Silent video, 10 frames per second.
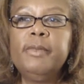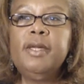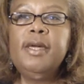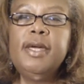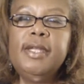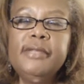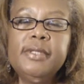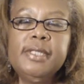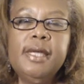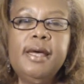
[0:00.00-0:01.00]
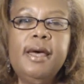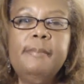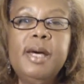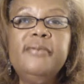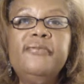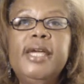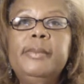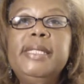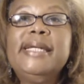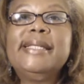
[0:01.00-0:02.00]
And at the time, my family
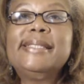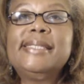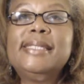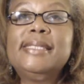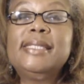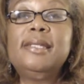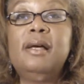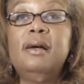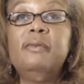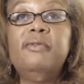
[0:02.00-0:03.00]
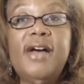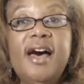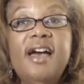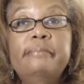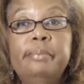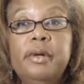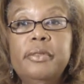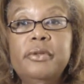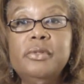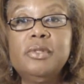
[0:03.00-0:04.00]
consisted of 5
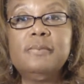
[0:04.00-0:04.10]
brothers,